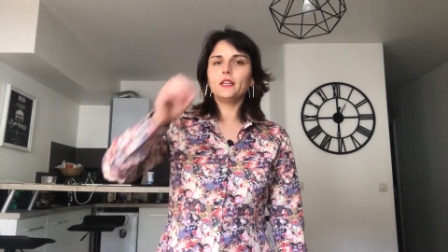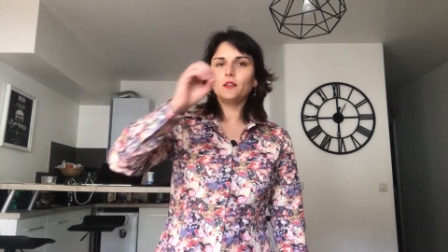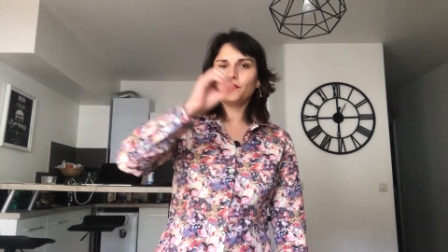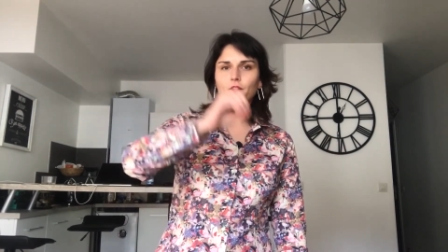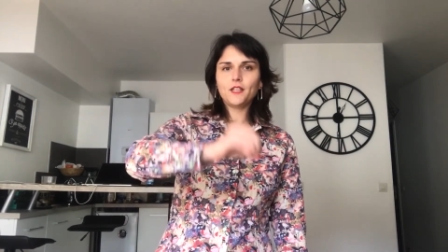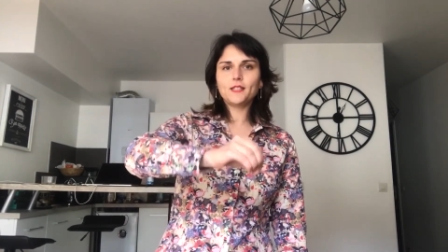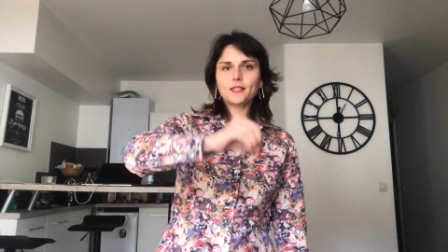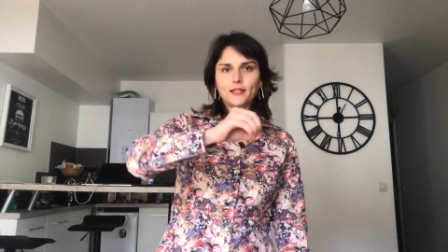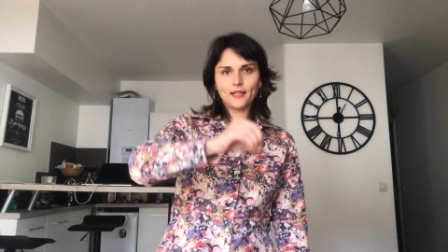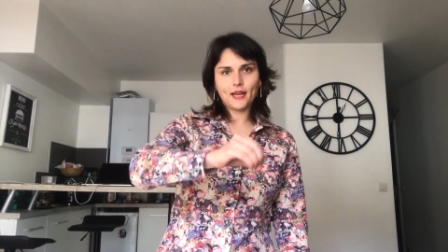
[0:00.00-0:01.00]
in this
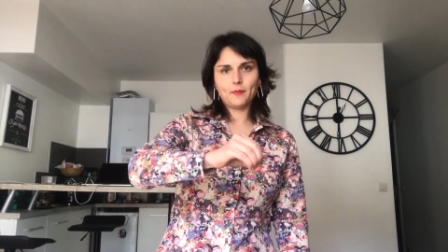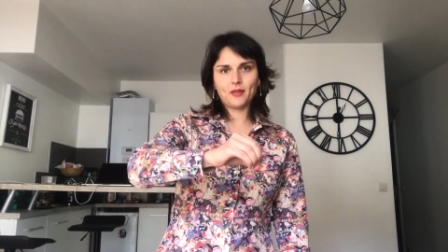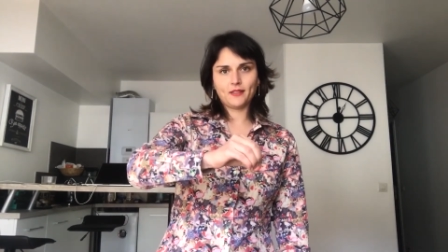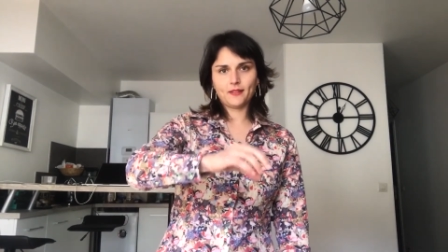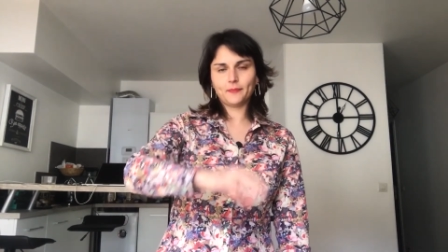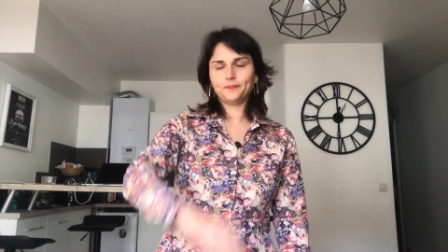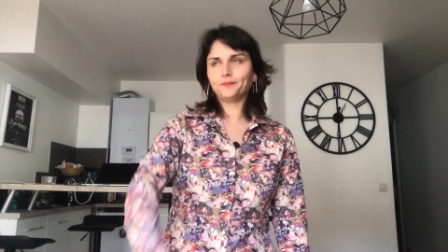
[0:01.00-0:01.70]
climate.